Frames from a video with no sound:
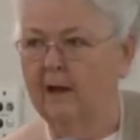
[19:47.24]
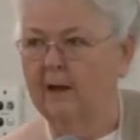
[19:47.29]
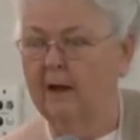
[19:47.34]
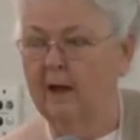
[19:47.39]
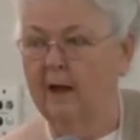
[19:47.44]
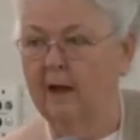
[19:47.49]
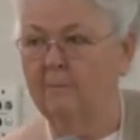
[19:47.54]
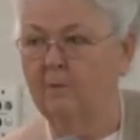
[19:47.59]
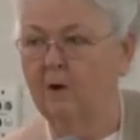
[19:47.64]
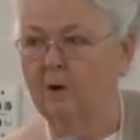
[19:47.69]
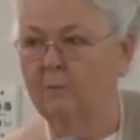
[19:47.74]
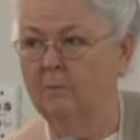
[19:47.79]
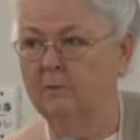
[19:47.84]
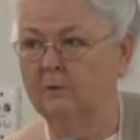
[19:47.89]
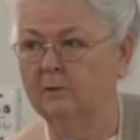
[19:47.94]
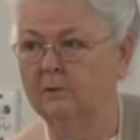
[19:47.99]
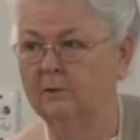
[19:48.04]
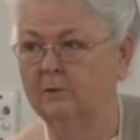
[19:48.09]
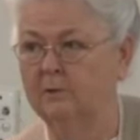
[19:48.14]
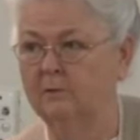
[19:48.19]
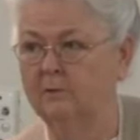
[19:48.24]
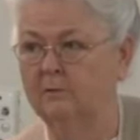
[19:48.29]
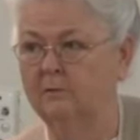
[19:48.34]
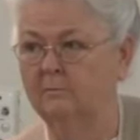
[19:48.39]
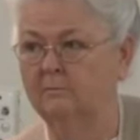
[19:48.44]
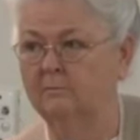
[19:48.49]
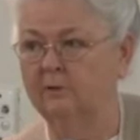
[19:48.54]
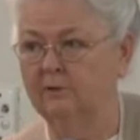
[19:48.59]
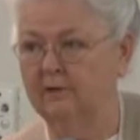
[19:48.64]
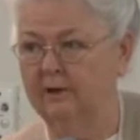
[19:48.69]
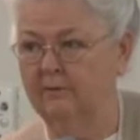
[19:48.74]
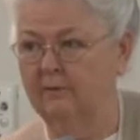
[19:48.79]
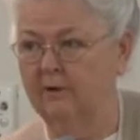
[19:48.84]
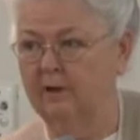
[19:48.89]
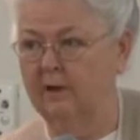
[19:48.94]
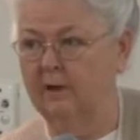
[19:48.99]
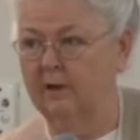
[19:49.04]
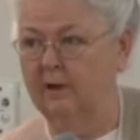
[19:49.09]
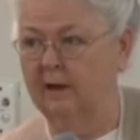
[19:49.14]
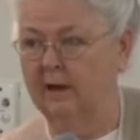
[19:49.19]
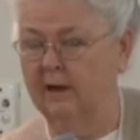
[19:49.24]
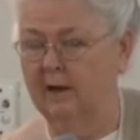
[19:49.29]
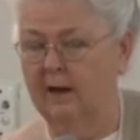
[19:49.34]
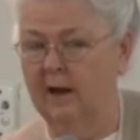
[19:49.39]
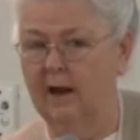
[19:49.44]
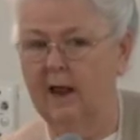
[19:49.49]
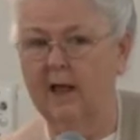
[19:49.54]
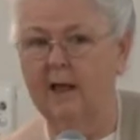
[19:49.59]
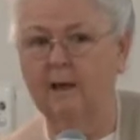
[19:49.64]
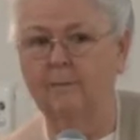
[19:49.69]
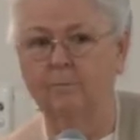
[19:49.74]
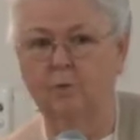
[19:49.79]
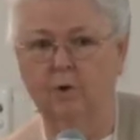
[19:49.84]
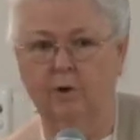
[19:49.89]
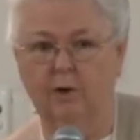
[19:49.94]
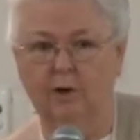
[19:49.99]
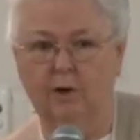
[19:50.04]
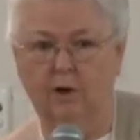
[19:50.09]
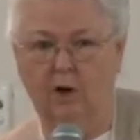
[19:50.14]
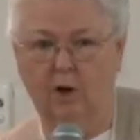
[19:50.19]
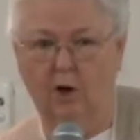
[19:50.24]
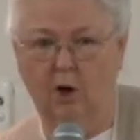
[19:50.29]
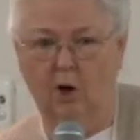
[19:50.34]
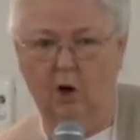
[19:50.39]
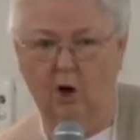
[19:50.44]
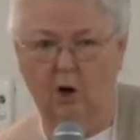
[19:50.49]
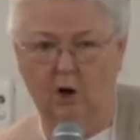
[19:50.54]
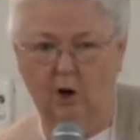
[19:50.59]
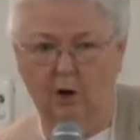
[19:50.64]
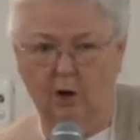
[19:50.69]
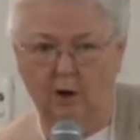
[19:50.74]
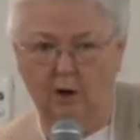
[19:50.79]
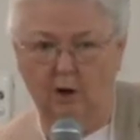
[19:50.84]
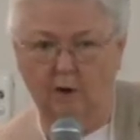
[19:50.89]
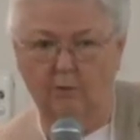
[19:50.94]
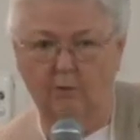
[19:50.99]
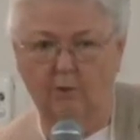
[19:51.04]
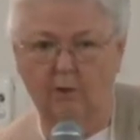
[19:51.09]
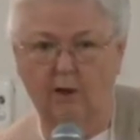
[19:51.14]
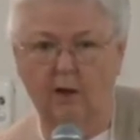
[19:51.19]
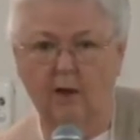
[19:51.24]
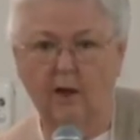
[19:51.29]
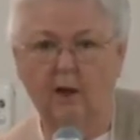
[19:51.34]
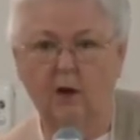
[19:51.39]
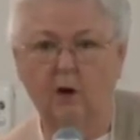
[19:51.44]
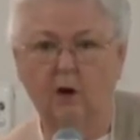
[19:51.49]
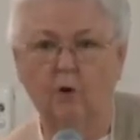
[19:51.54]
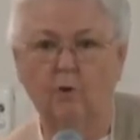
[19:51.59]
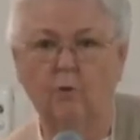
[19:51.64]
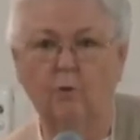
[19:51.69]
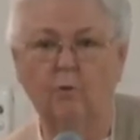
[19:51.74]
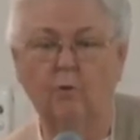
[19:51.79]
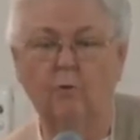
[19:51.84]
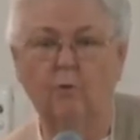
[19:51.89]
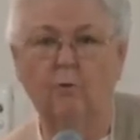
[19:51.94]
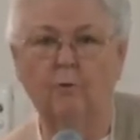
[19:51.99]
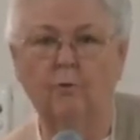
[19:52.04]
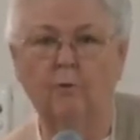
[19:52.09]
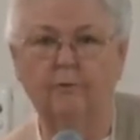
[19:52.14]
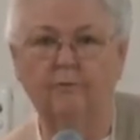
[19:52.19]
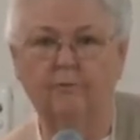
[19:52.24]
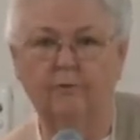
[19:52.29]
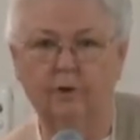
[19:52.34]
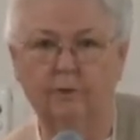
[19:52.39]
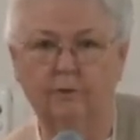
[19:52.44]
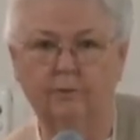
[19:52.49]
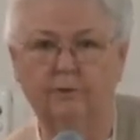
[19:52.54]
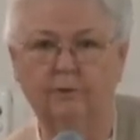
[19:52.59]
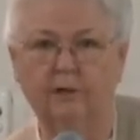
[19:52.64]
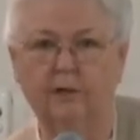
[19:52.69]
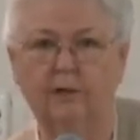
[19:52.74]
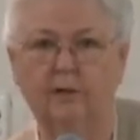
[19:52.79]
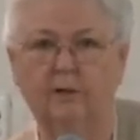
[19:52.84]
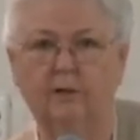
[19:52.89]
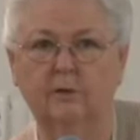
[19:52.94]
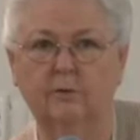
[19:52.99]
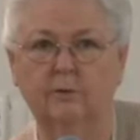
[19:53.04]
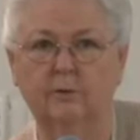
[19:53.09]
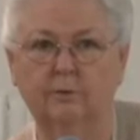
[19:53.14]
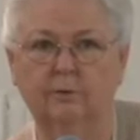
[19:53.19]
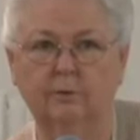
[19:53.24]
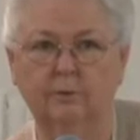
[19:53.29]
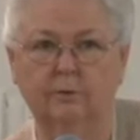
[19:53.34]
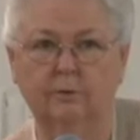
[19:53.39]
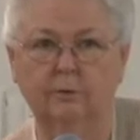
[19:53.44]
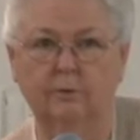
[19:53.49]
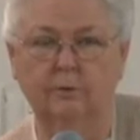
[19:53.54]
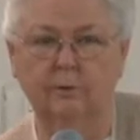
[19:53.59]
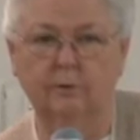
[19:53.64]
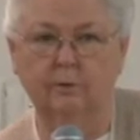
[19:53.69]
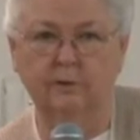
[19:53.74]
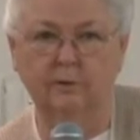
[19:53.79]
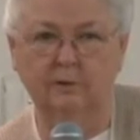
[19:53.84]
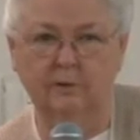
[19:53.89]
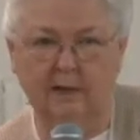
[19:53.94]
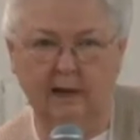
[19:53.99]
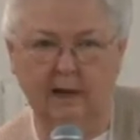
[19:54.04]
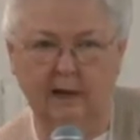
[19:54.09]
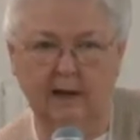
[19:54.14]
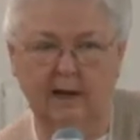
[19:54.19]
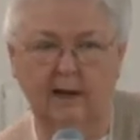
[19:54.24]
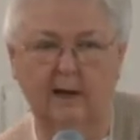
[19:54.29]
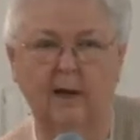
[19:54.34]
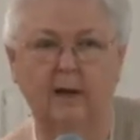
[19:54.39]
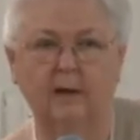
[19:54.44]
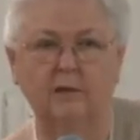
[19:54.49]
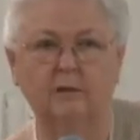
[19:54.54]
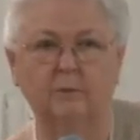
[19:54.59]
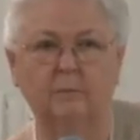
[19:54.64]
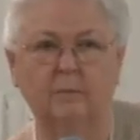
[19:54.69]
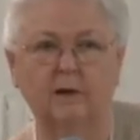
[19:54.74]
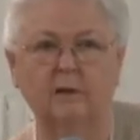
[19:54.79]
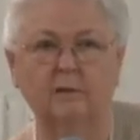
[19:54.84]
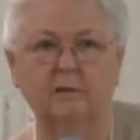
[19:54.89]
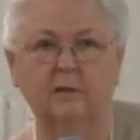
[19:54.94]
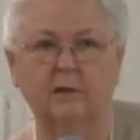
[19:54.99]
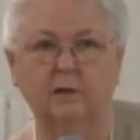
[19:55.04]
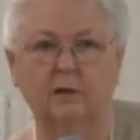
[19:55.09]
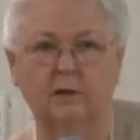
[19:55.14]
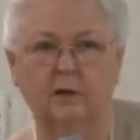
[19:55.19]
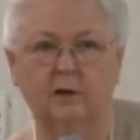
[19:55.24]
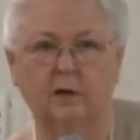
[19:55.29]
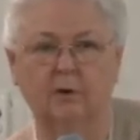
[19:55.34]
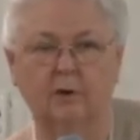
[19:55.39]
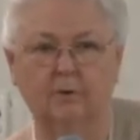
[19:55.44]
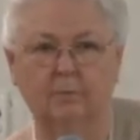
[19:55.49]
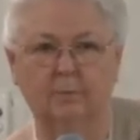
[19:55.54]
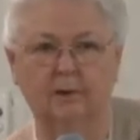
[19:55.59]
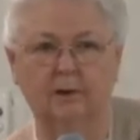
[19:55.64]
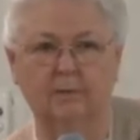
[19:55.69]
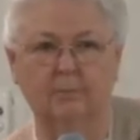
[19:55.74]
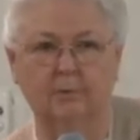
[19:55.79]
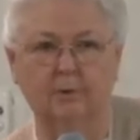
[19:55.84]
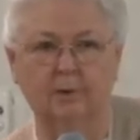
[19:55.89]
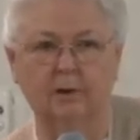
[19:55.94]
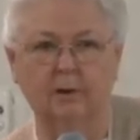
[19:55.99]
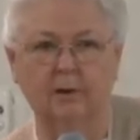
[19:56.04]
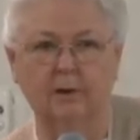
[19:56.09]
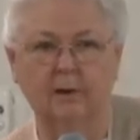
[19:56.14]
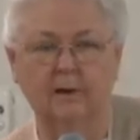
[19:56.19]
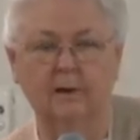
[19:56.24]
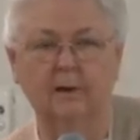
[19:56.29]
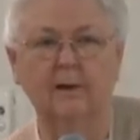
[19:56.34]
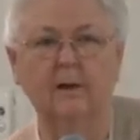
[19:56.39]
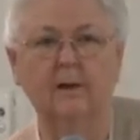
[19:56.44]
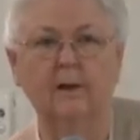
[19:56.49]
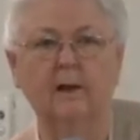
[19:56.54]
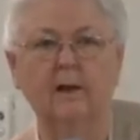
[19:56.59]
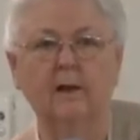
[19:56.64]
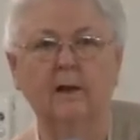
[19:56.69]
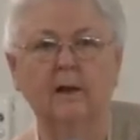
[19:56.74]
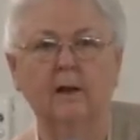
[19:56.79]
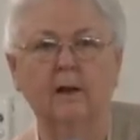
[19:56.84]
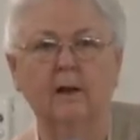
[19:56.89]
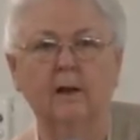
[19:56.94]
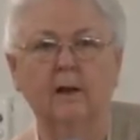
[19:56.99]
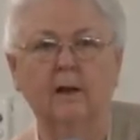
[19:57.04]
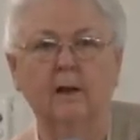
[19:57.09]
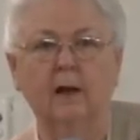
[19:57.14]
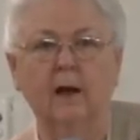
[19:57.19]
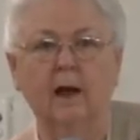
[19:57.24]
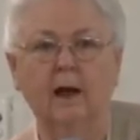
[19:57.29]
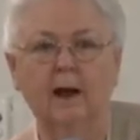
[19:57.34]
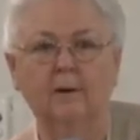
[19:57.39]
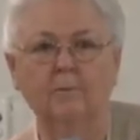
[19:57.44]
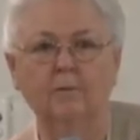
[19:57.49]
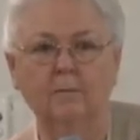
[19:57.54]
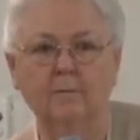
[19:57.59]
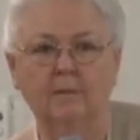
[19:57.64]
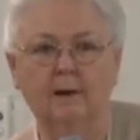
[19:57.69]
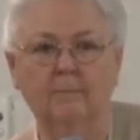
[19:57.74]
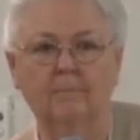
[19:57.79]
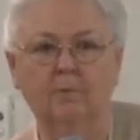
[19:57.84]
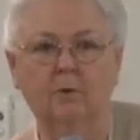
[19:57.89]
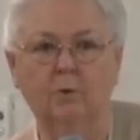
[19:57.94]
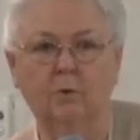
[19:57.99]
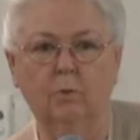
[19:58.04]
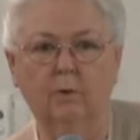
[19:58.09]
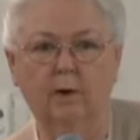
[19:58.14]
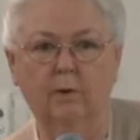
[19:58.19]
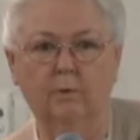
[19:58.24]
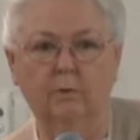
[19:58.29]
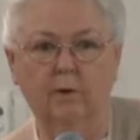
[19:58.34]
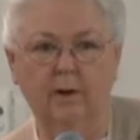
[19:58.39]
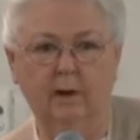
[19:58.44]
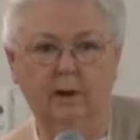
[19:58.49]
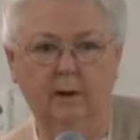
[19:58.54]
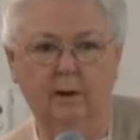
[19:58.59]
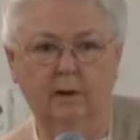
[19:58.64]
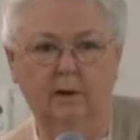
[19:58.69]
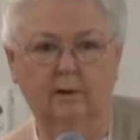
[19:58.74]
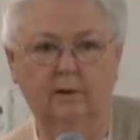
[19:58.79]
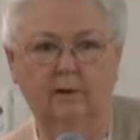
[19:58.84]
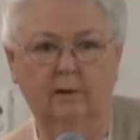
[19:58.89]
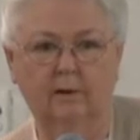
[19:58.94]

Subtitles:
Now, I'm almost 79 and I am working hard on refusing to say, especially to younger people, I remember when we,